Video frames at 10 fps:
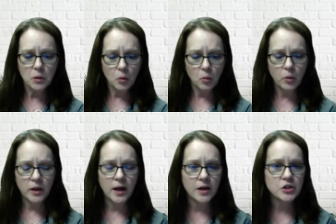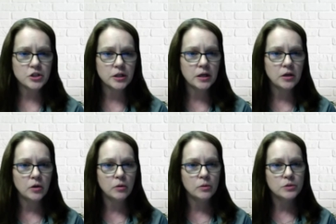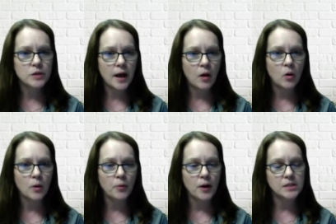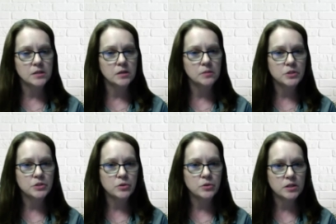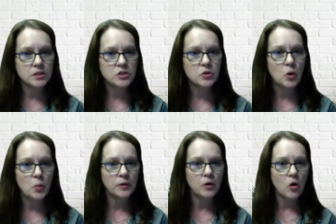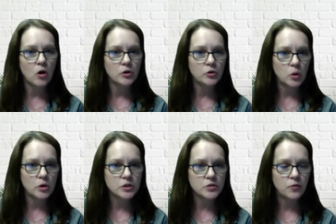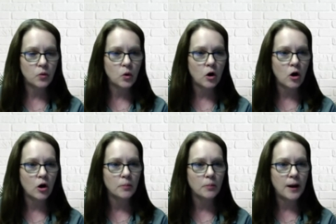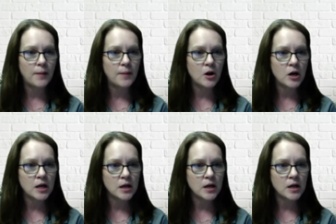we actually use our practicum students to open car doors for our primary